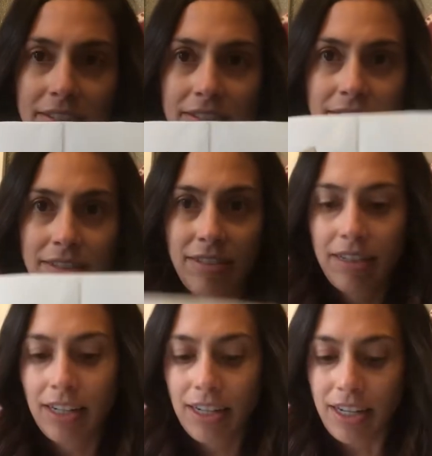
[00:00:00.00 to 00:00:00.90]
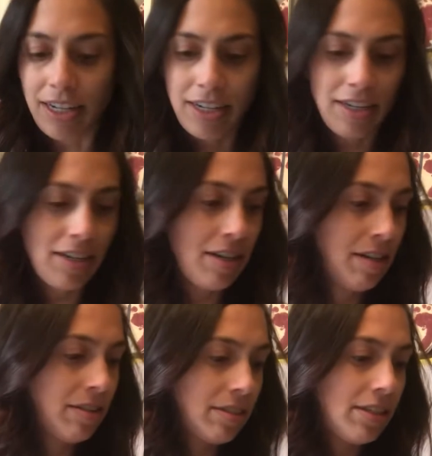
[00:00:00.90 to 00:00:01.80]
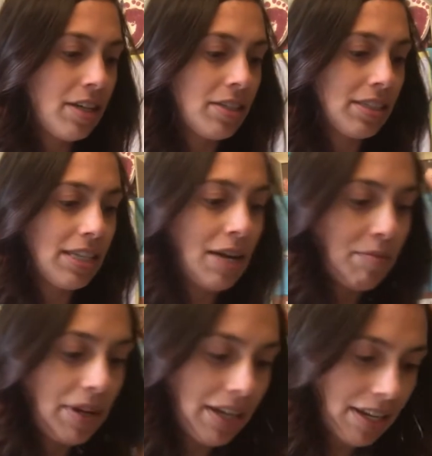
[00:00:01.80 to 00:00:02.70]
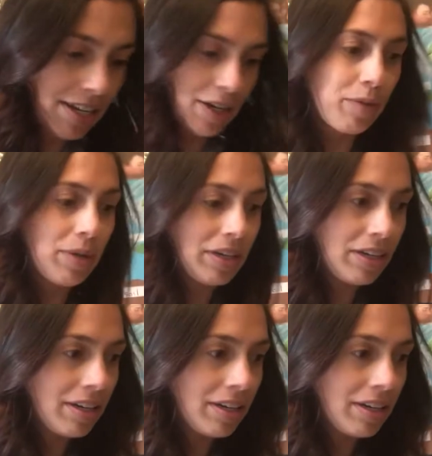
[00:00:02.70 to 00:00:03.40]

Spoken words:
What sound does that make? Or what